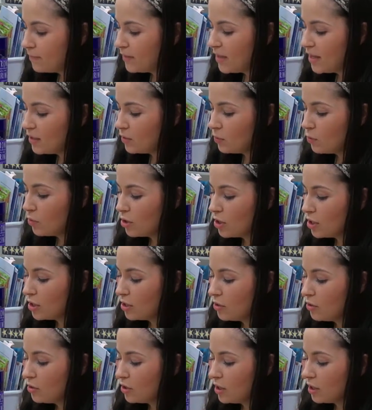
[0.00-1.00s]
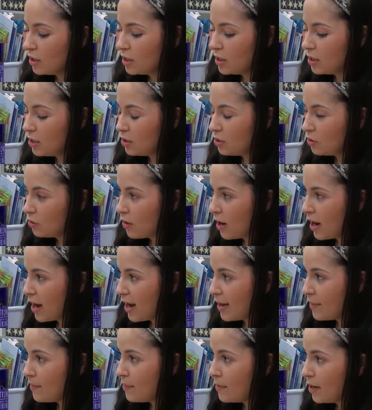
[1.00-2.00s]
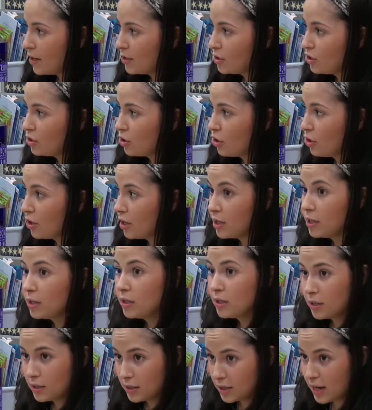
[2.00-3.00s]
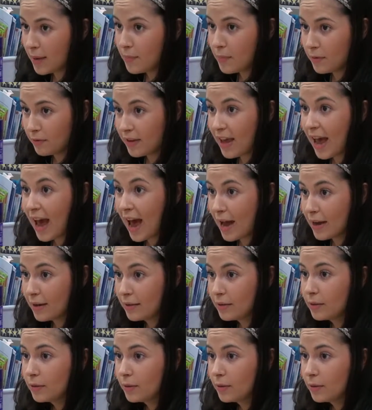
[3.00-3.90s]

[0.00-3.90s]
This word is using to describe a certain type of cat.